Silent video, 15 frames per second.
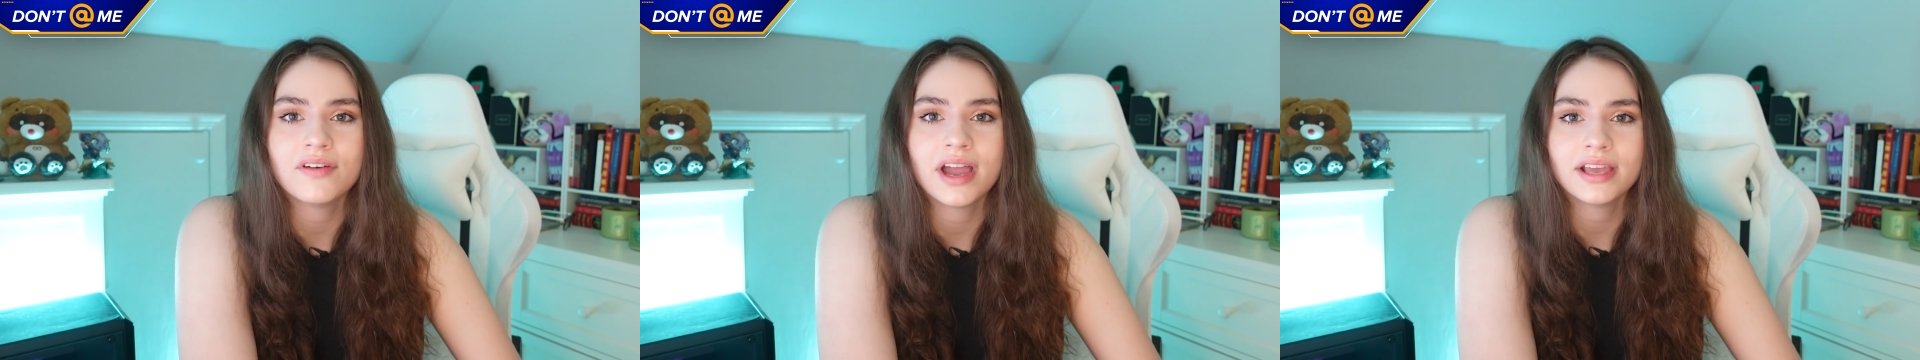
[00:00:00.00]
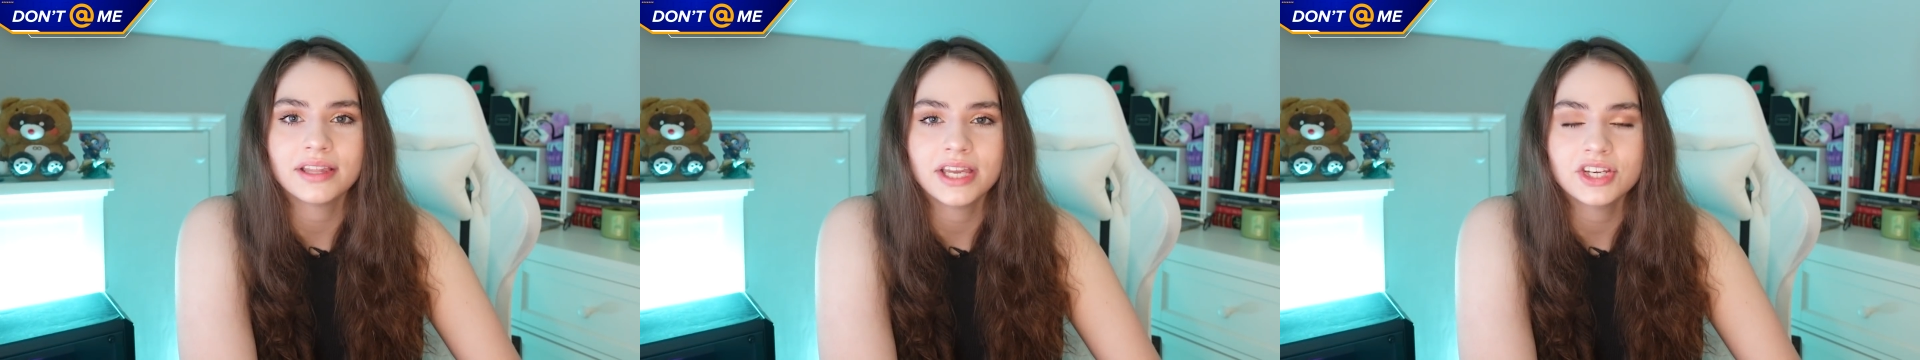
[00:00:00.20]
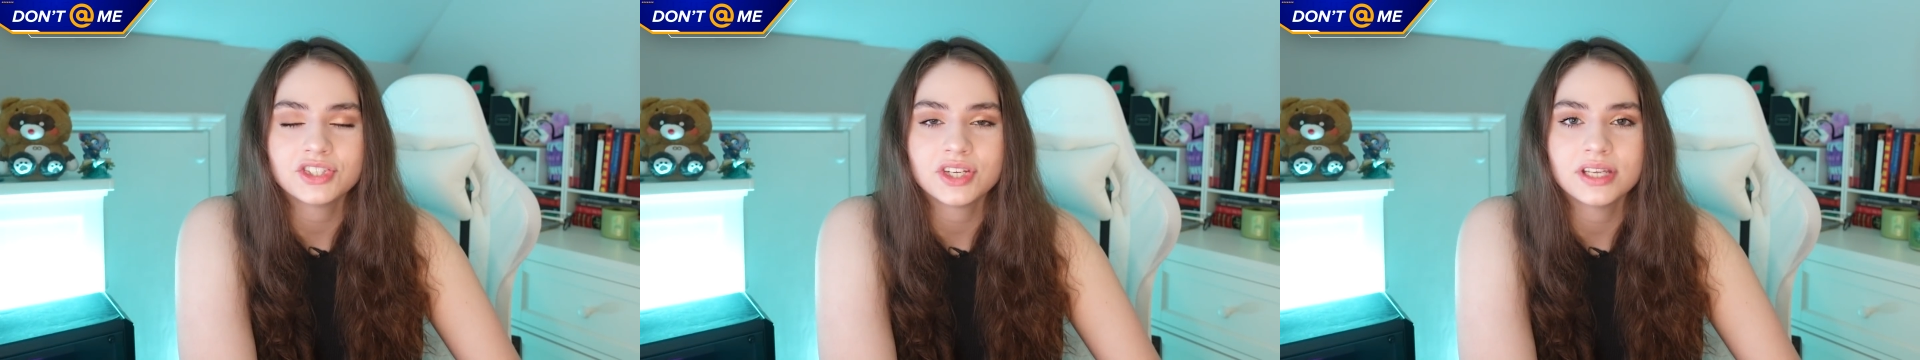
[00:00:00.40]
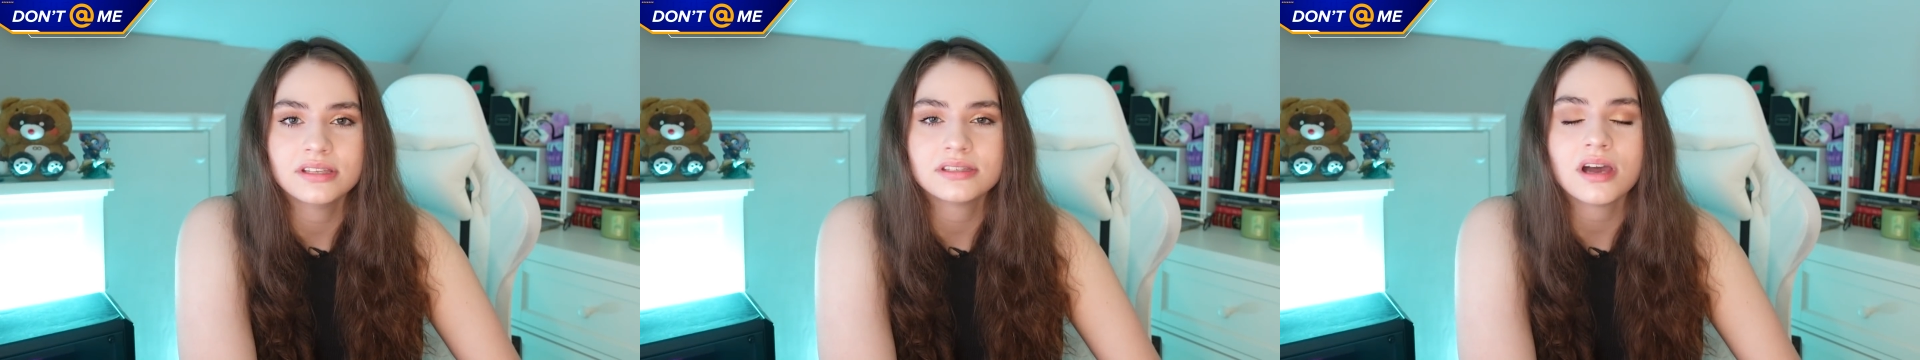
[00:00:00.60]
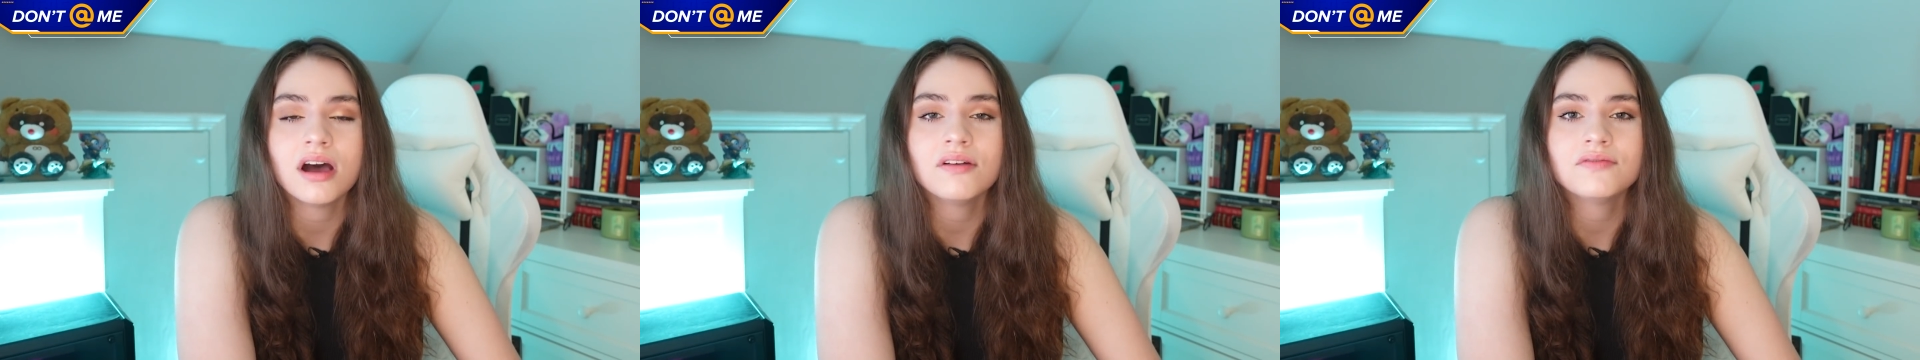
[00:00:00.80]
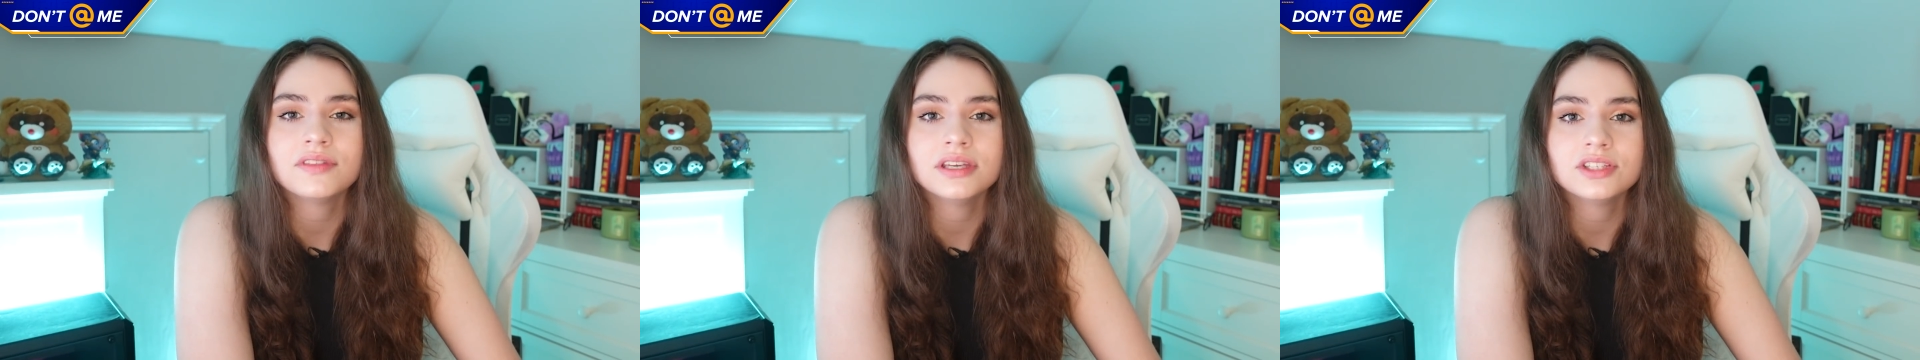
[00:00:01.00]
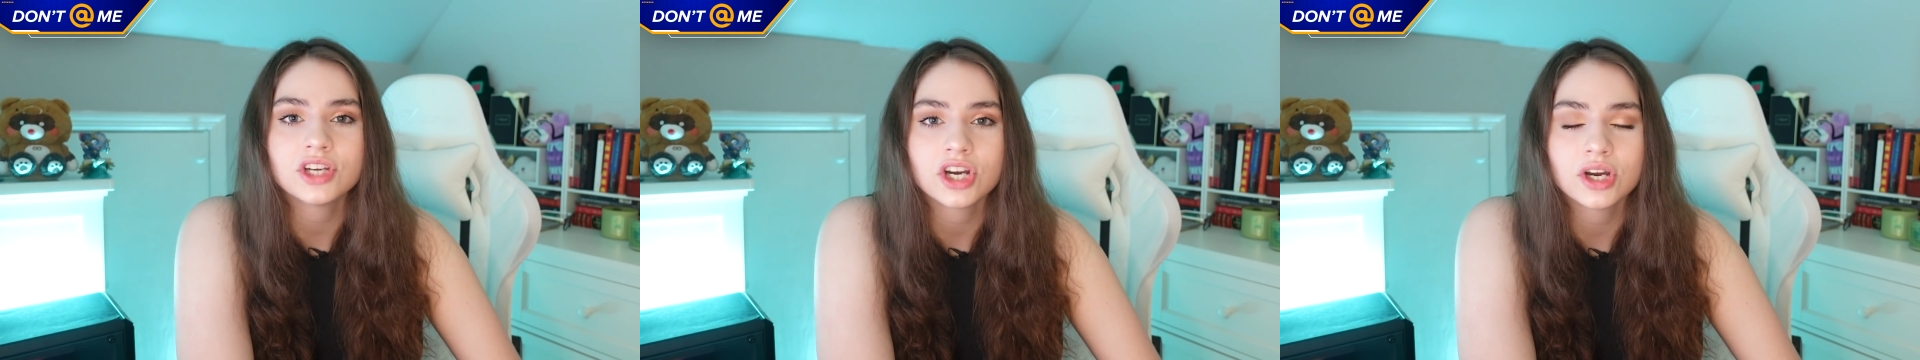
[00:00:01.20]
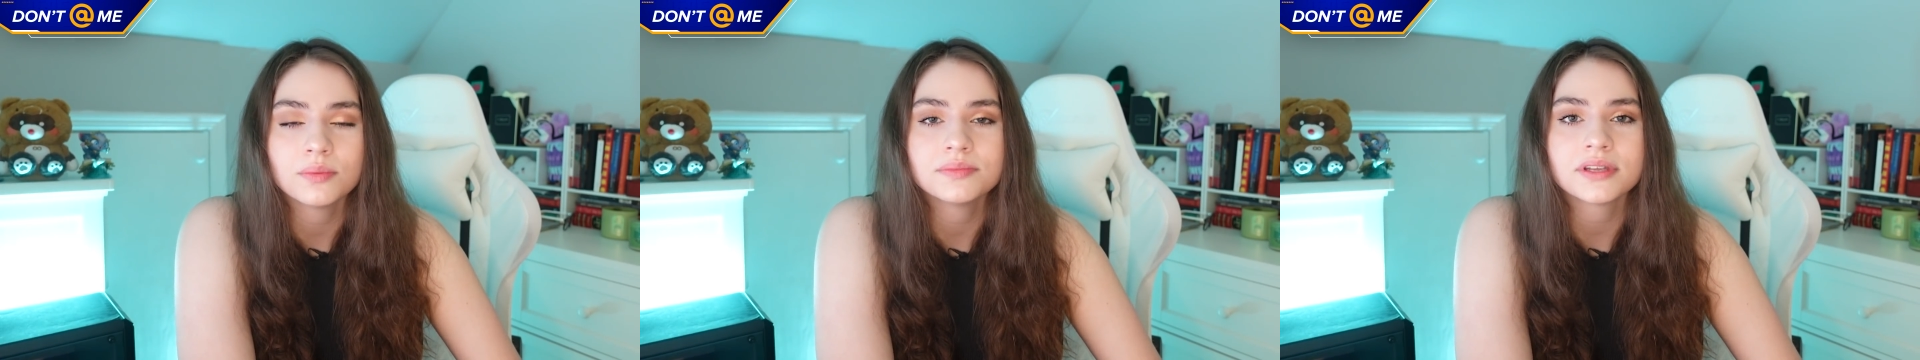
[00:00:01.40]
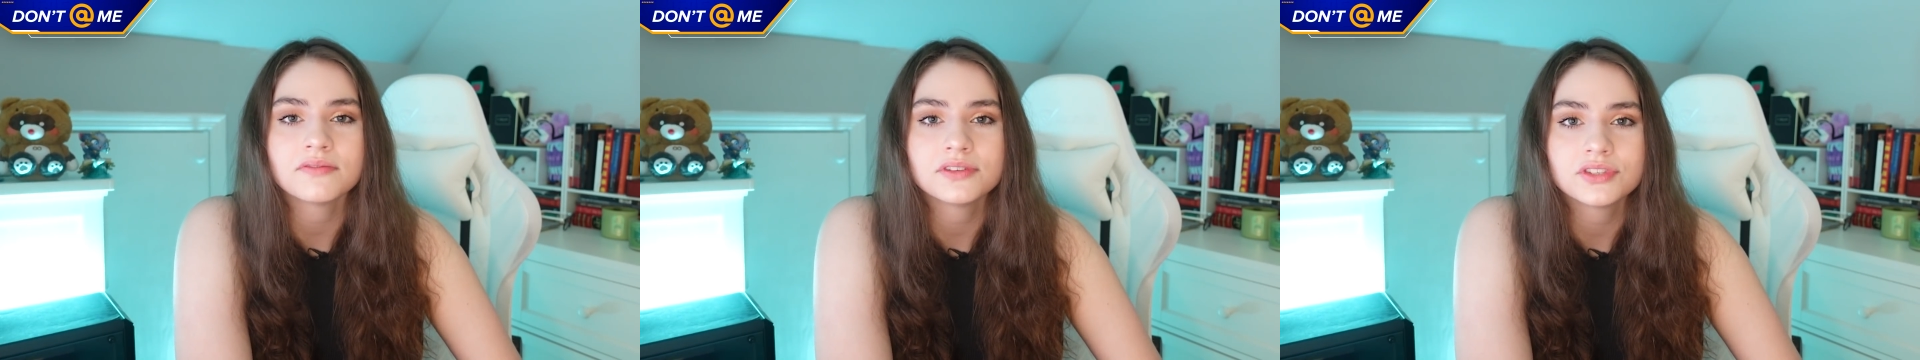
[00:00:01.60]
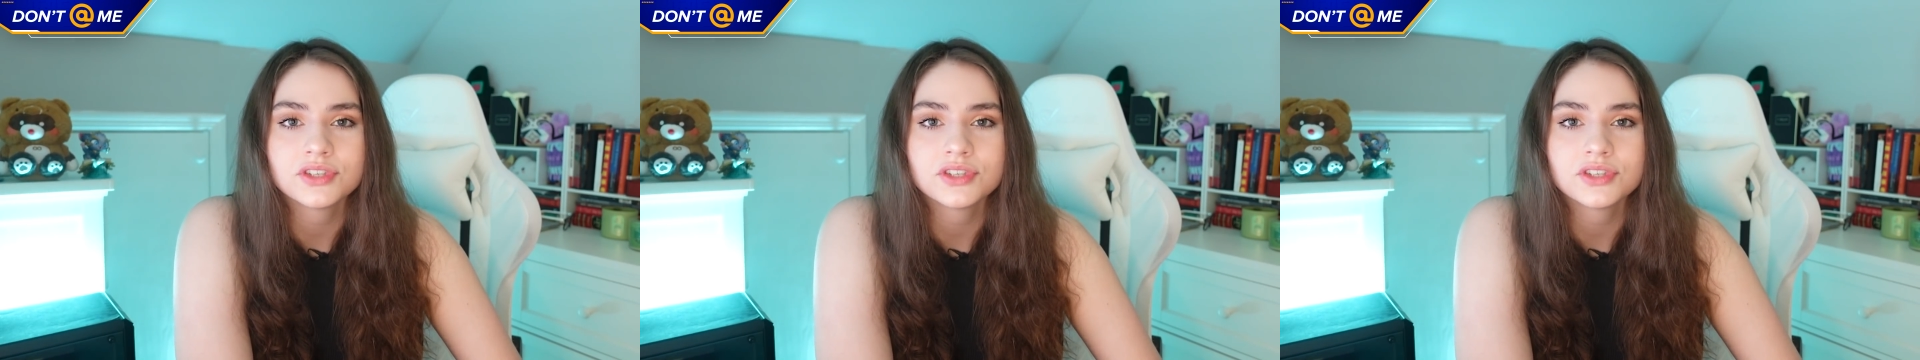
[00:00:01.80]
violations of the terms of